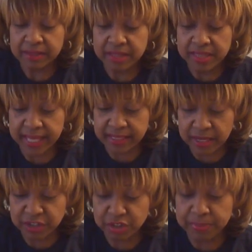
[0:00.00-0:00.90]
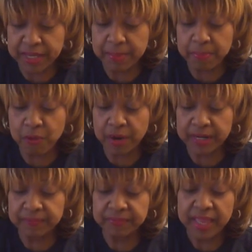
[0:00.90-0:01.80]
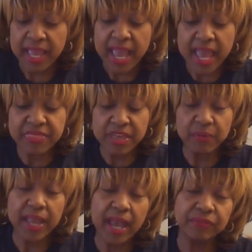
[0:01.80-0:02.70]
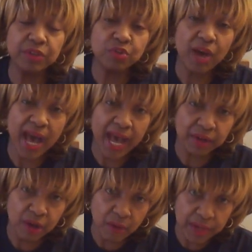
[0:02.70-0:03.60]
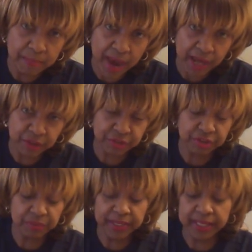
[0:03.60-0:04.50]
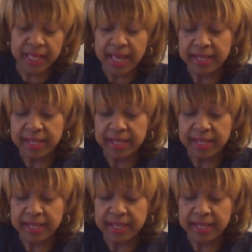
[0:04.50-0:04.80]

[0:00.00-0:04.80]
So that's going to be important. And then we have to do ongoing monitoring.